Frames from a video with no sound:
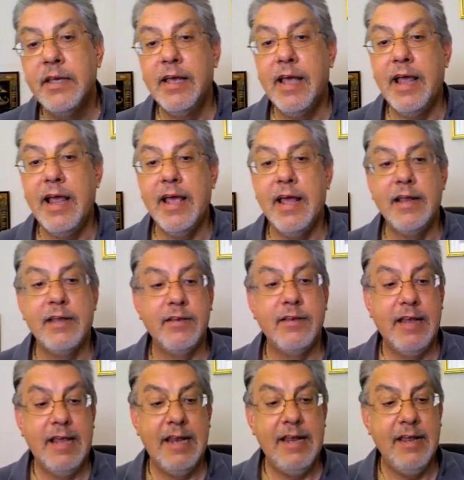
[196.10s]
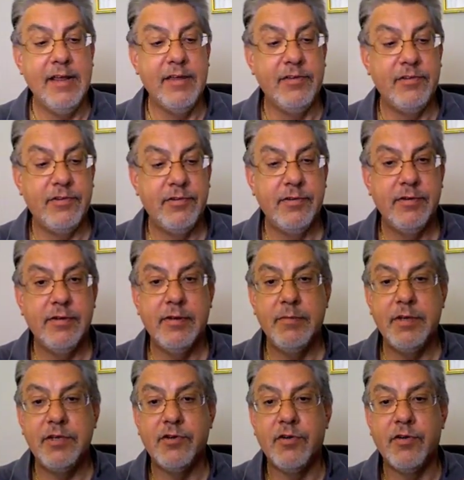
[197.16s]
And it is. Let
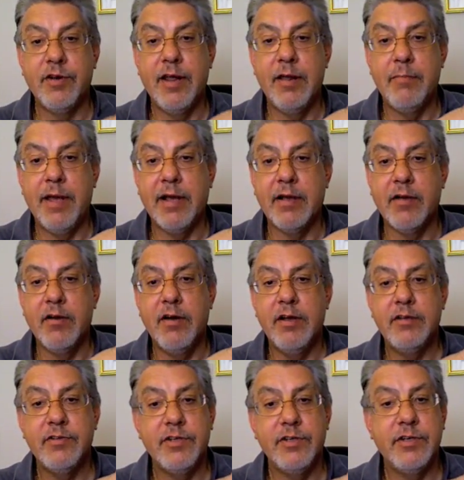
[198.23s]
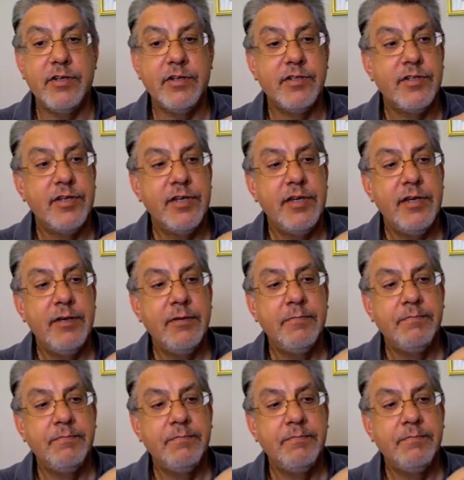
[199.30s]
me turn that back on so you can see.